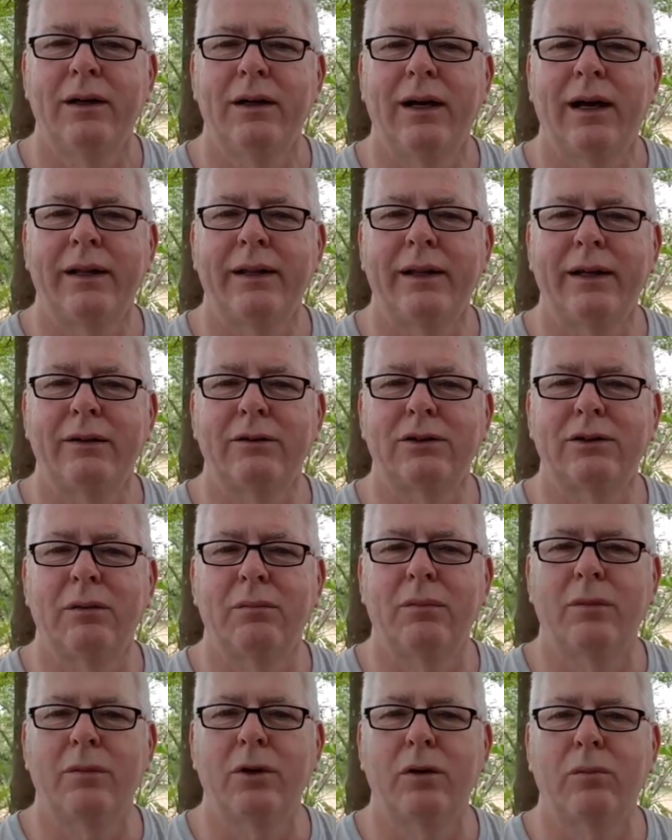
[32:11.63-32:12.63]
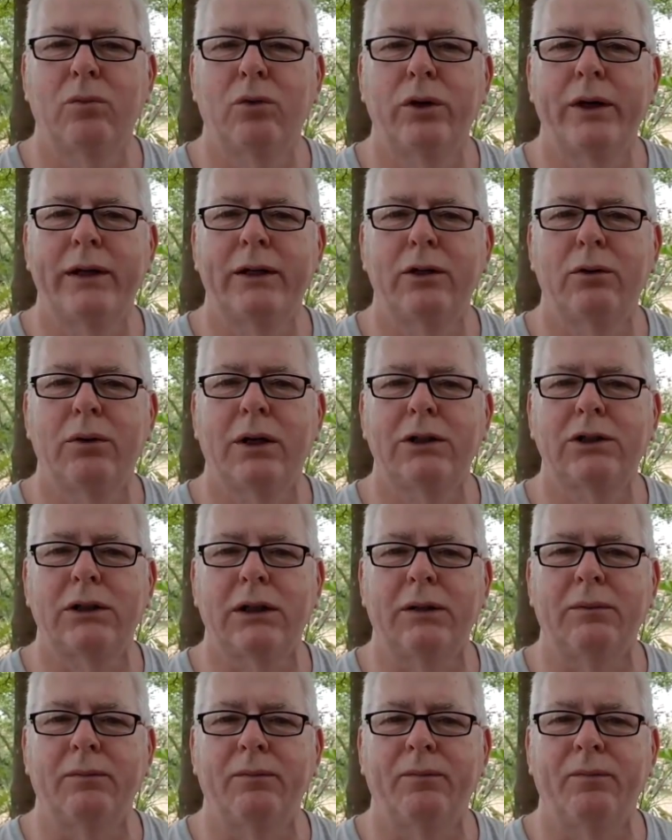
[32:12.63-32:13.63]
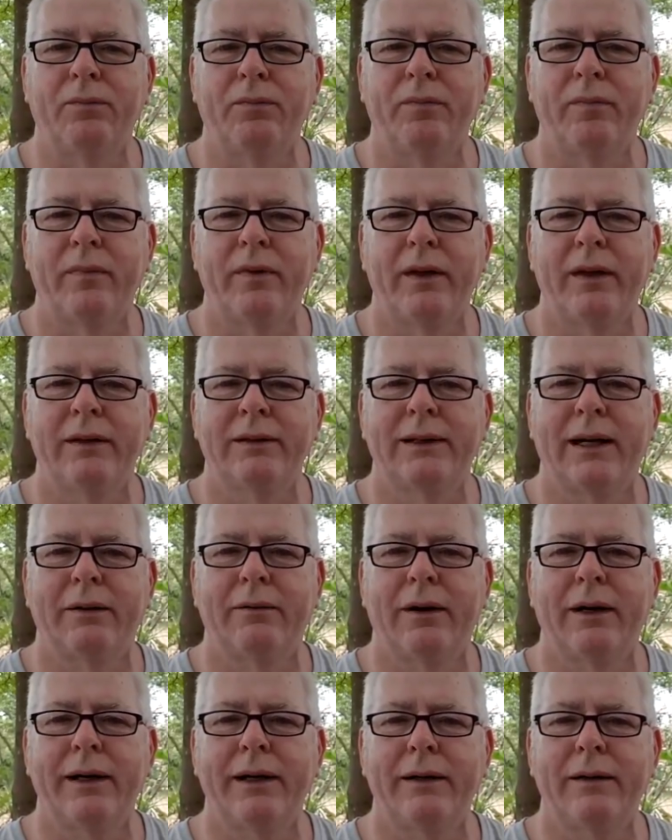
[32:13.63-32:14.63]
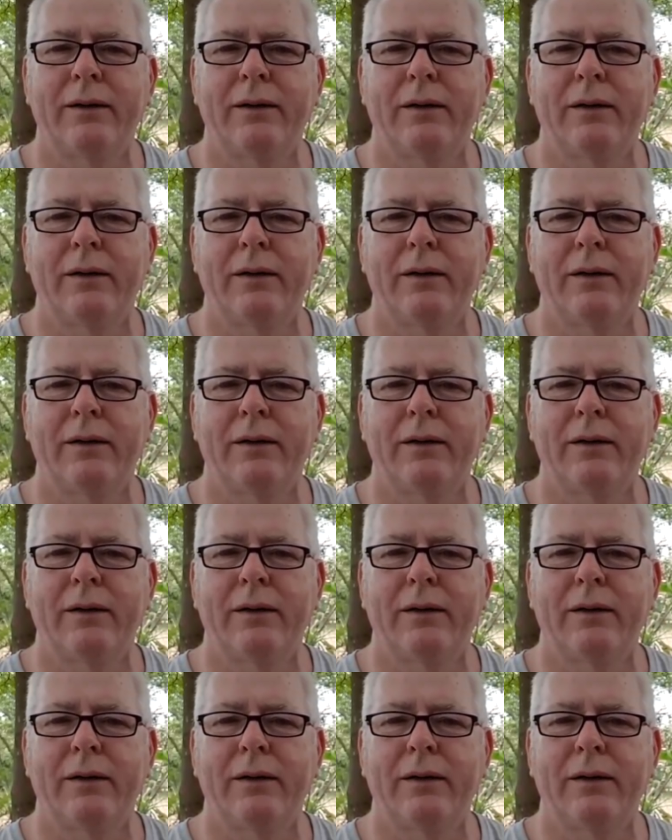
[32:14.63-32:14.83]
I think good morning to Russia. Is that right?